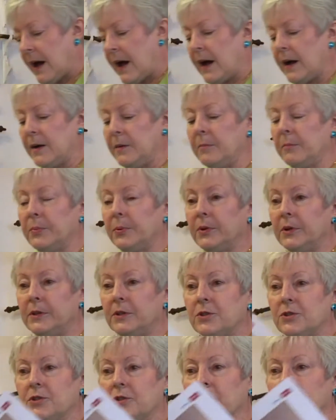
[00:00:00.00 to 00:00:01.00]
I'm
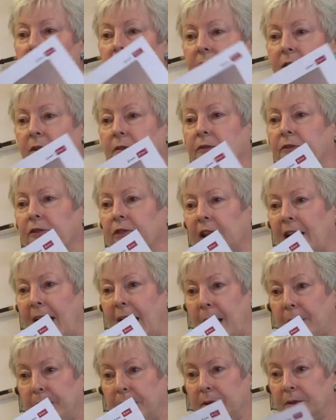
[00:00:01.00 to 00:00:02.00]
pretty sure is a
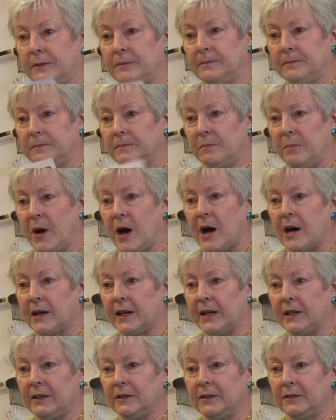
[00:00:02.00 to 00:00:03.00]
flap
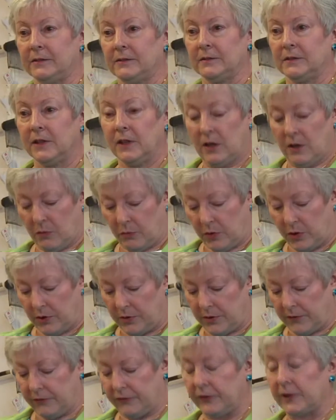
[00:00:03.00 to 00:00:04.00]
pocket
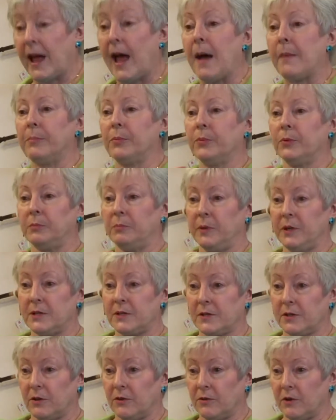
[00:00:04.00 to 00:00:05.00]
where the flap would be
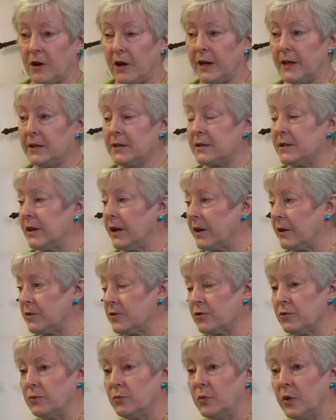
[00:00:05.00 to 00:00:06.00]
sewed on. It's not a
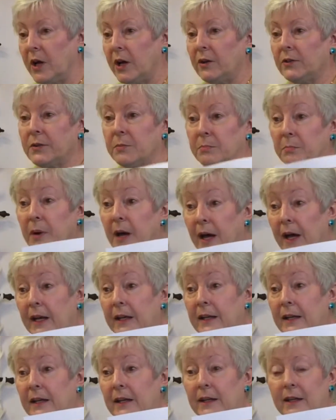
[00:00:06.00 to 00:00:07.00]
true welt,
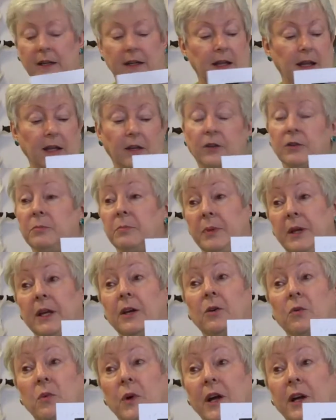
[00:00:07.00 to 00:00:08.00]
but it could be
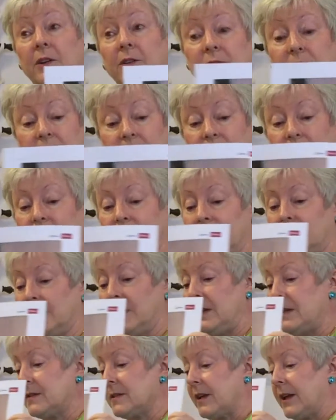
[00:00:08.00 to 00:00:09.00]
a welt.
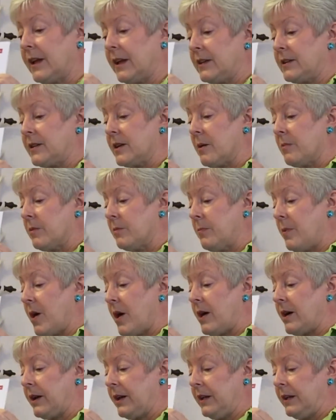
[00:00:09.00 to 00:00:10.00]
It's like a double
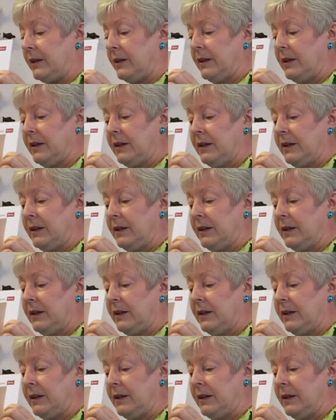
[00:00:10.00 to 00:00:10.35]
pocket